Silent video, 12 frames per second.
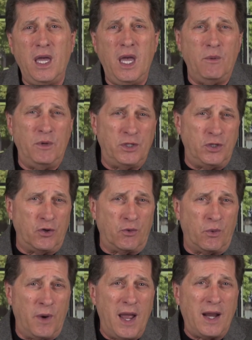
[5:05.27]
It was
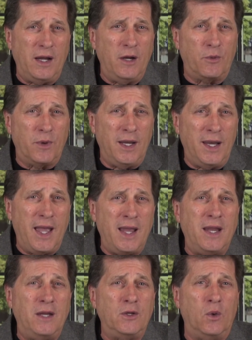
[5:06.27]
directly
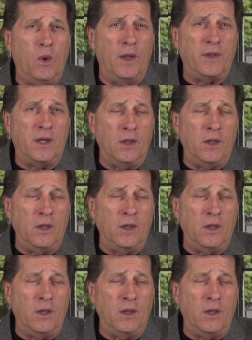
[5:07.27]
related to what